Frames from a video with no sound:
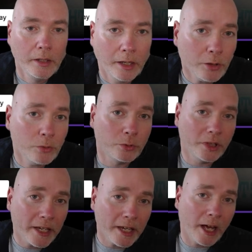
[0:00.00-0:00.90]
Hello,
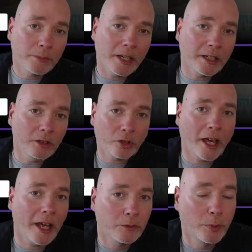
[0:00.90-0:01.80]
today I'm taking a look
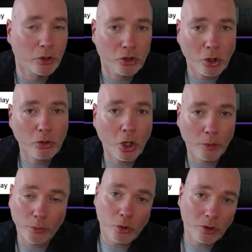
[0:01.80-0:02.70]
at
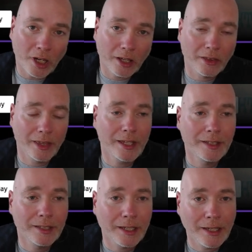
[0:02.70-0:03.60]
Persona Music.
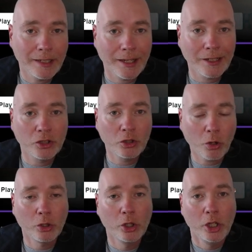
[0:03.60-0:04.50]
This is a
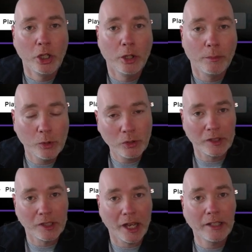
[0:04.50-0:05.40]
stock
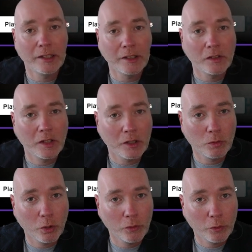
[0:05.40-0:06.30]
music site.
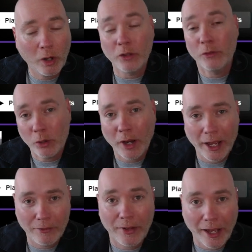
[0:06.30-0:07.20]
It's one of quite a few I
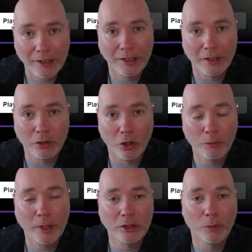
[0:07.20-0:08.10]
have access to.
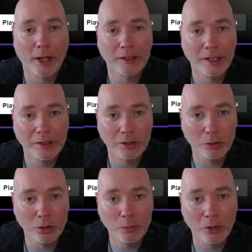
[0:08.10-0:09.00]
I've picked up access to
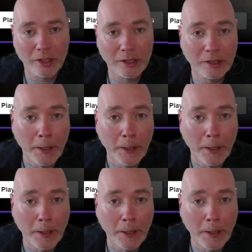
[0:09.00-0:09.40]
a number of these